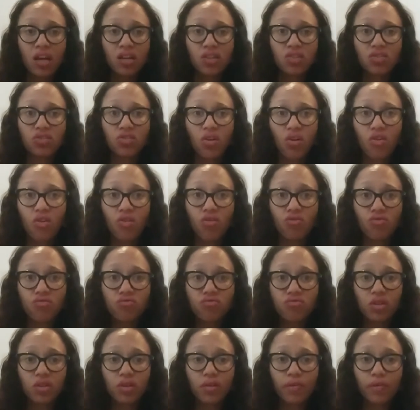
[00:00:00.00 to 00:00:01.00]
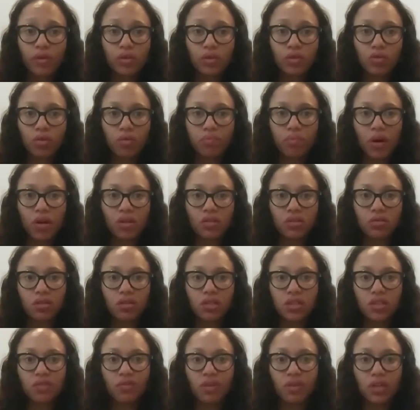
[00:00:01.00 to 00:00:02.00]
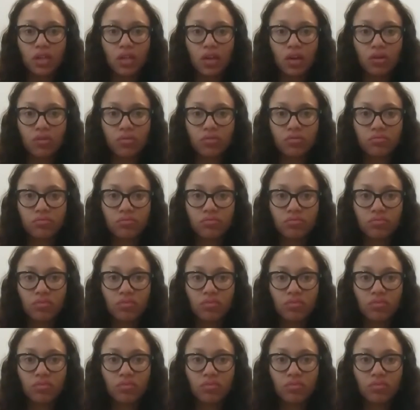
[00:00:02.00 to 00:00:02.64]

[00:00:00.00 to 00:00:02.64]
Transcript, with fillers: So look forward to a part two of this video.